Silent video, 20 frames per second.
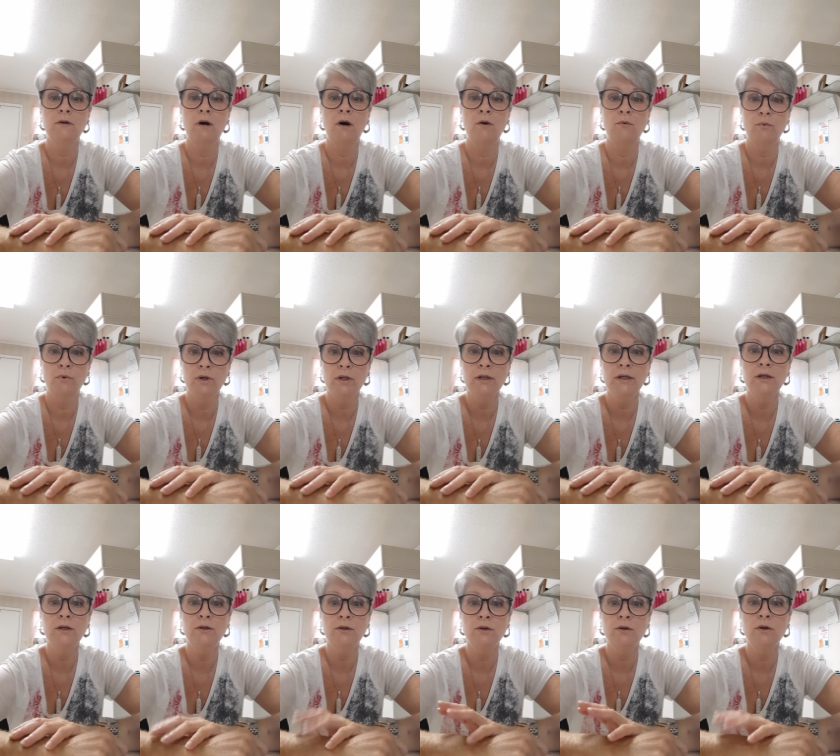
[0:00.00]
are really
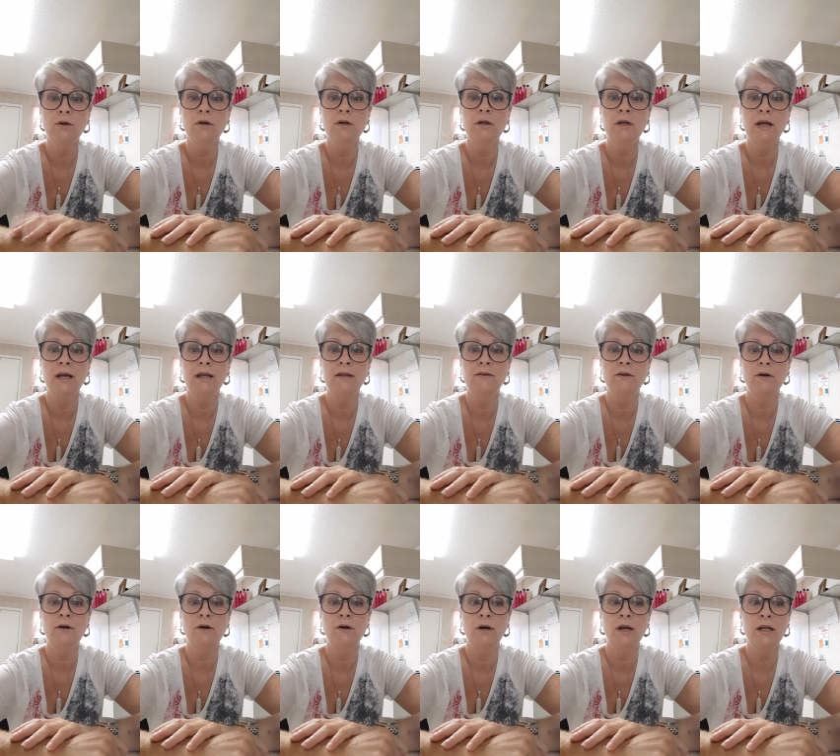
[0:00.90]
good and
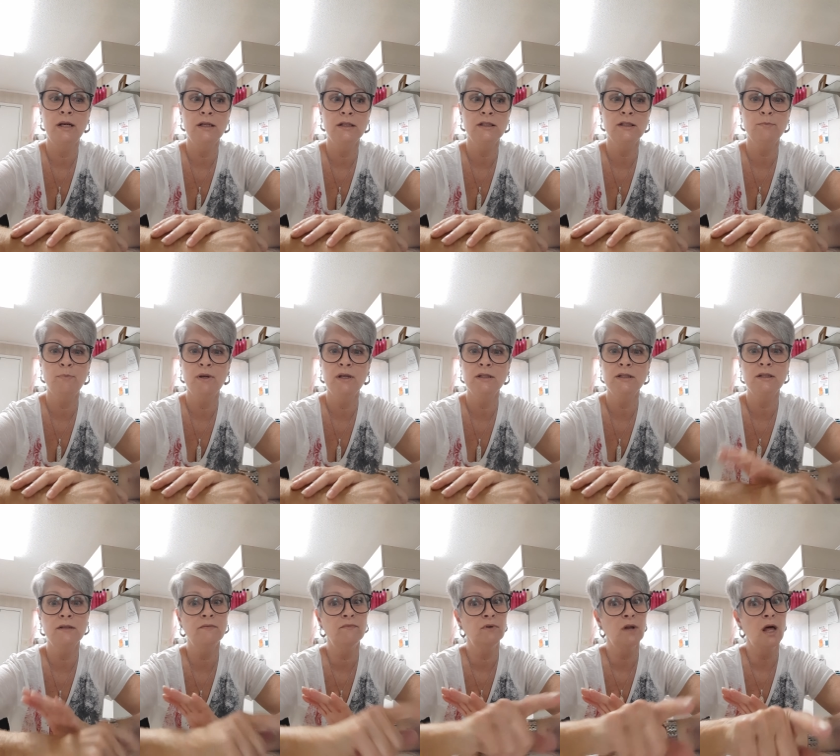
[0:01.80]
they're
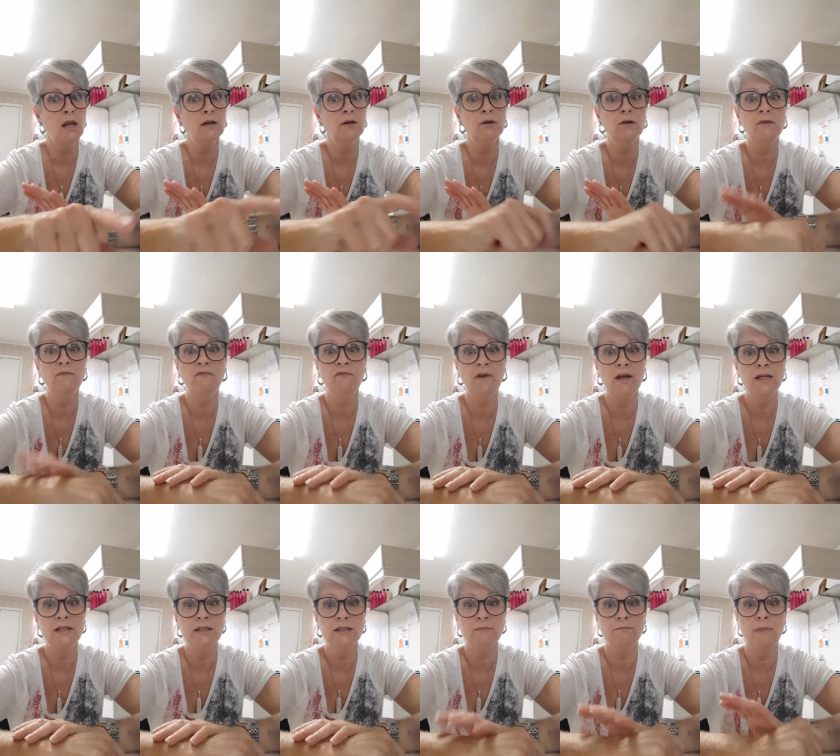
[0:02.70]
inexpensive. A lot of good
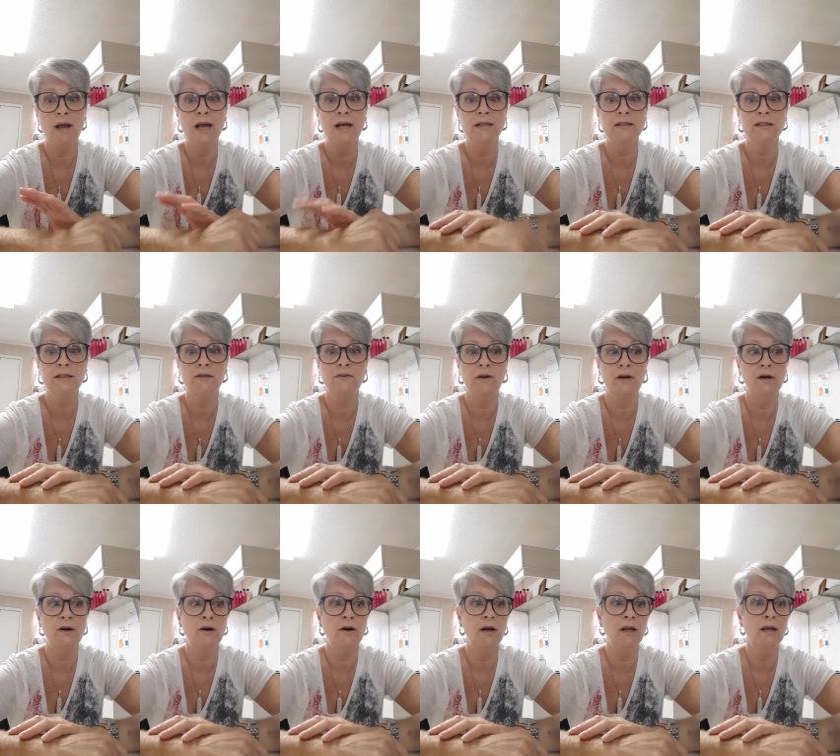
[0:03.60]
face masks
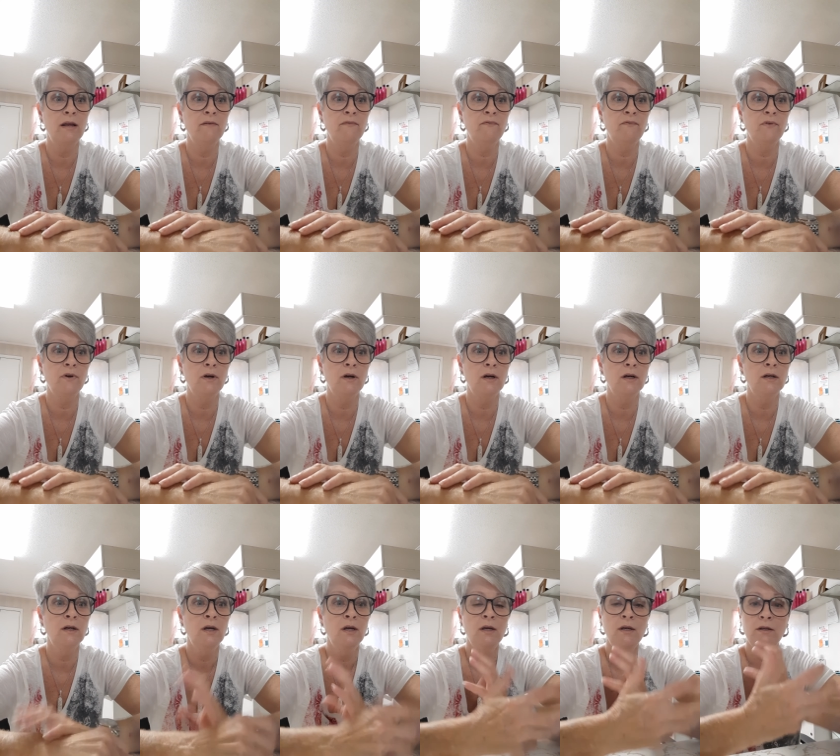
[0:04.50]
there if
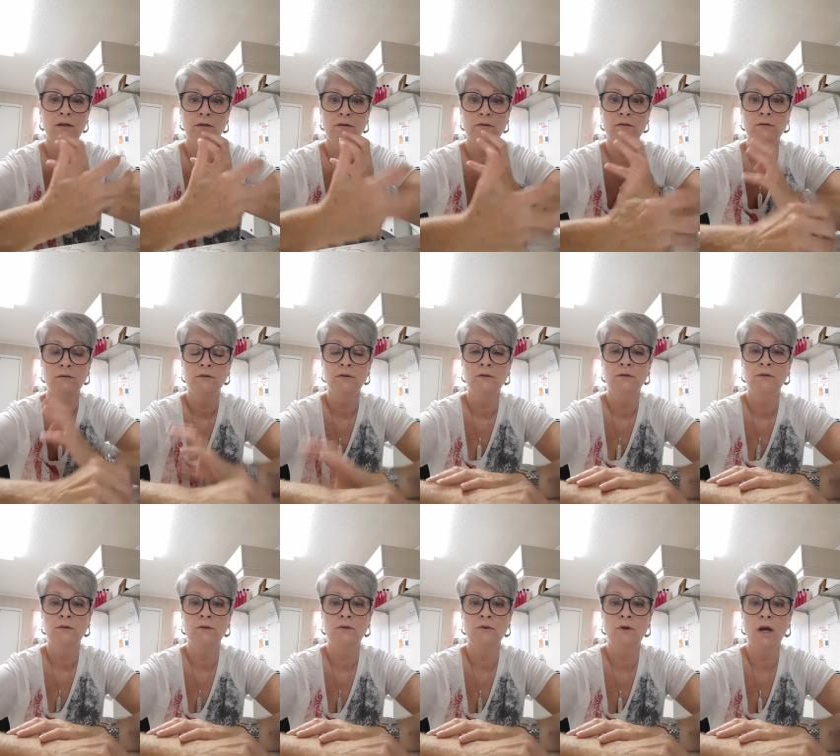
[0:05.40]

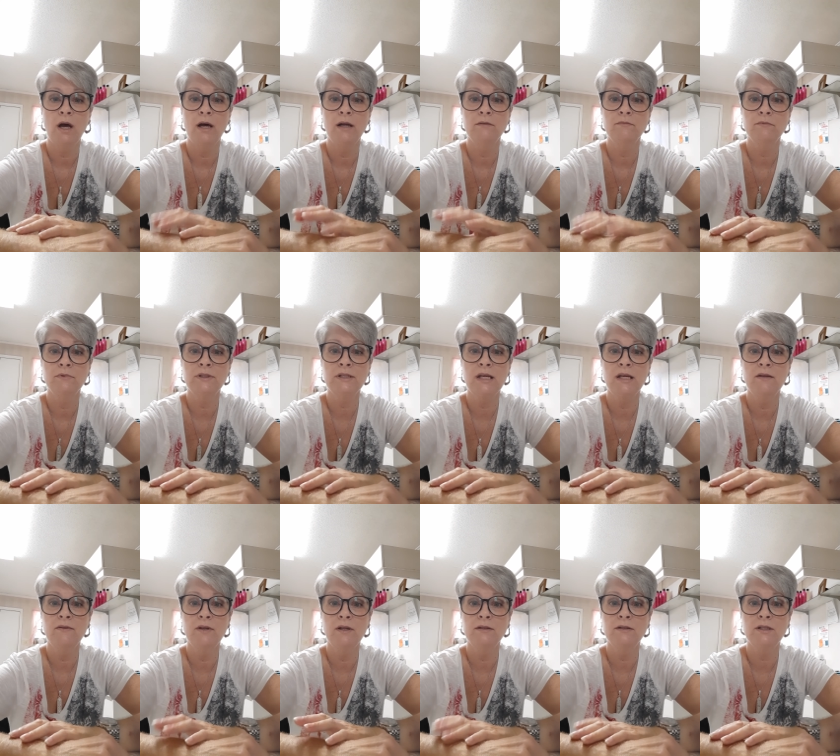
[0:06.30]
you got
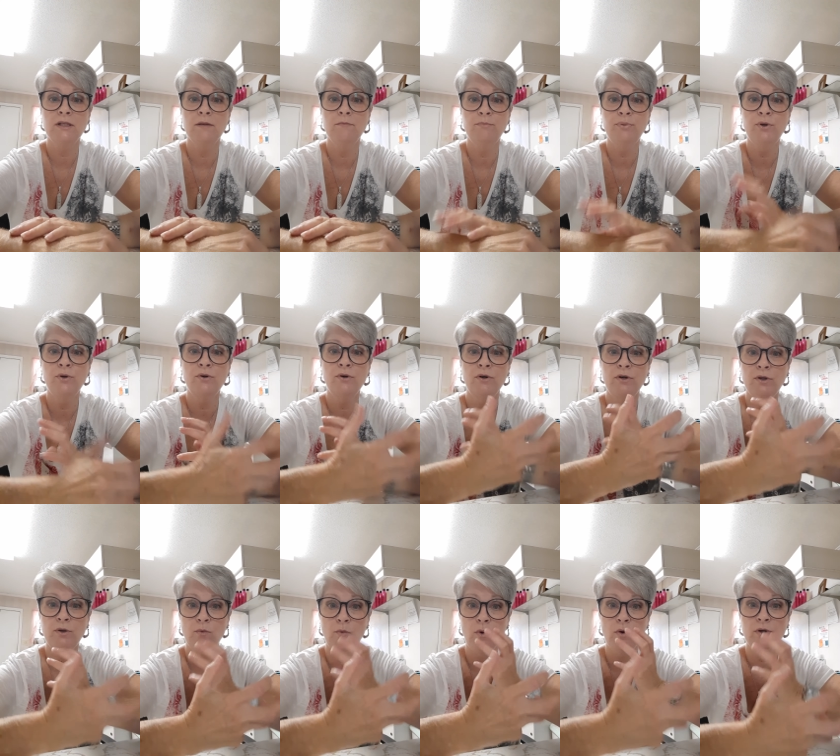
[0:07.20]
skin that's impure and
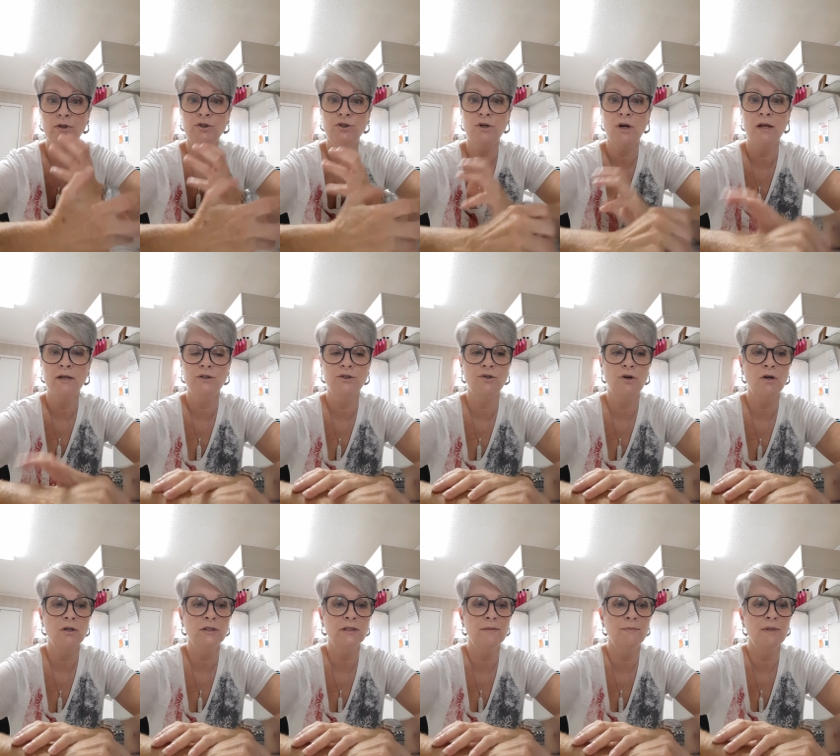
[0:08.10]
you want to try to
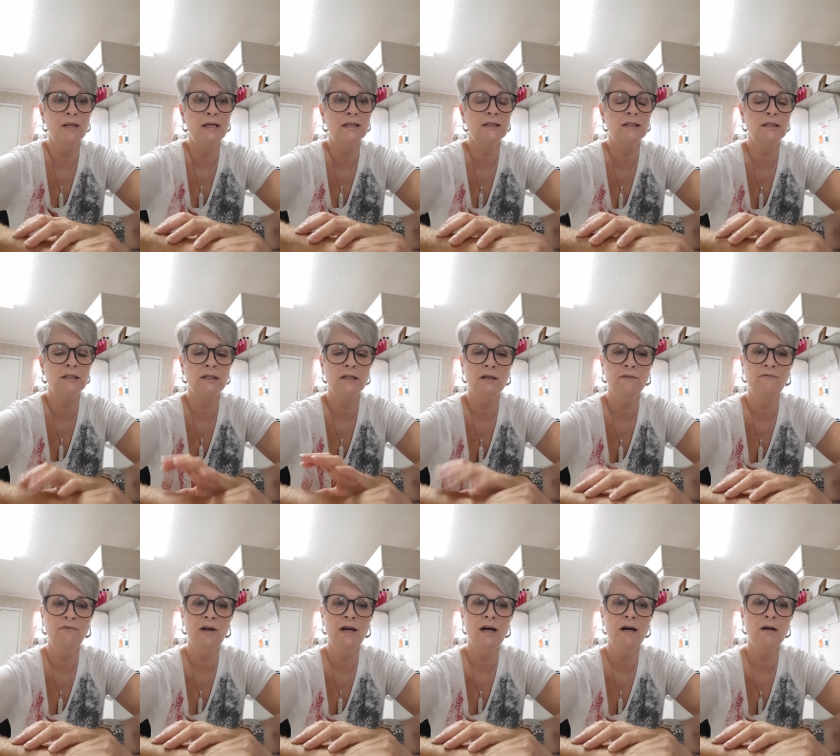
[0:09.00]
draw some of that
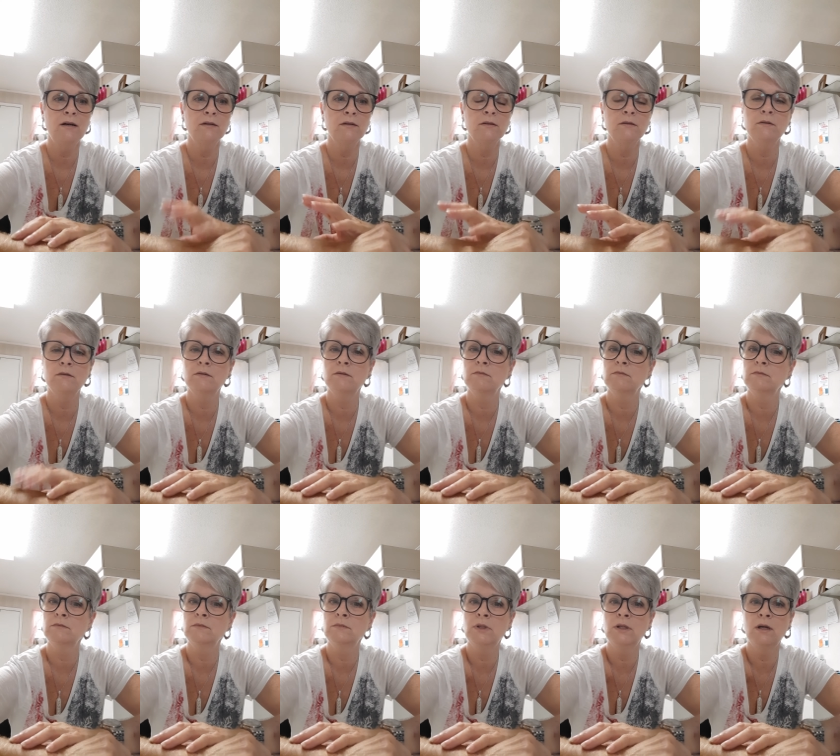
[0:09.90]
stuff out.
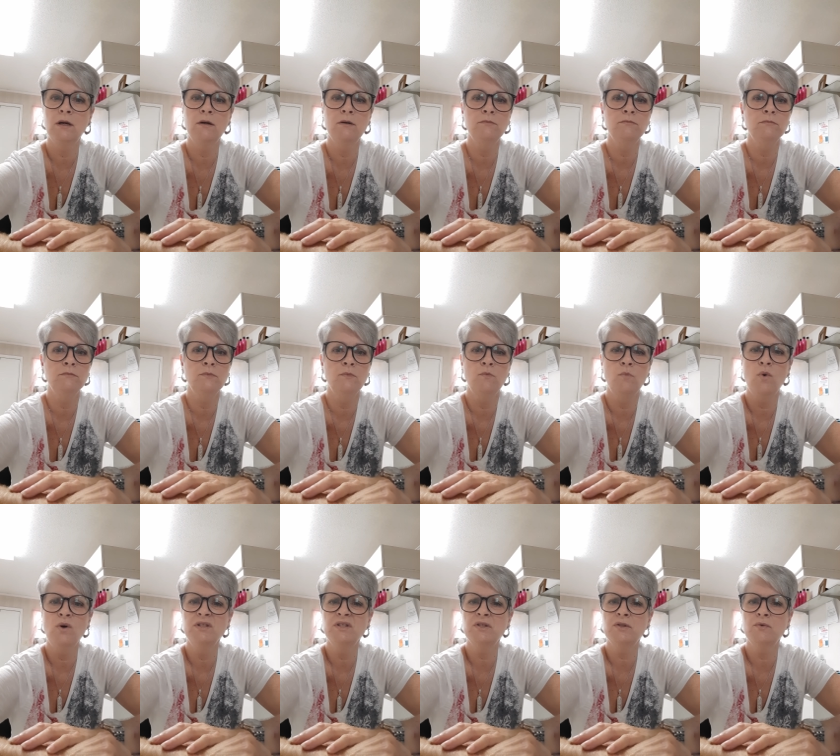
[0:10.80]
You know,
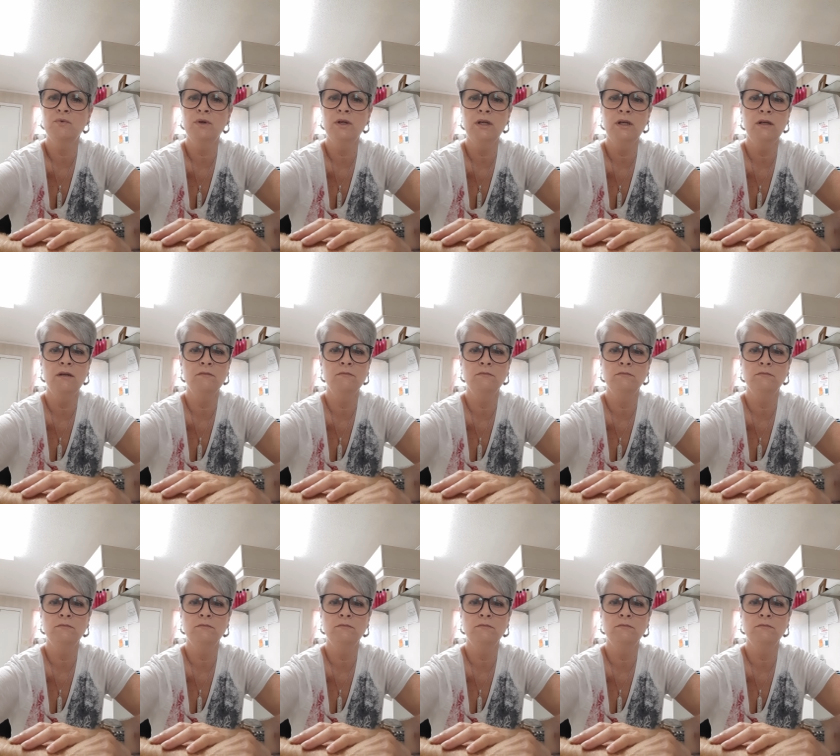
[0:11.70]
once a week,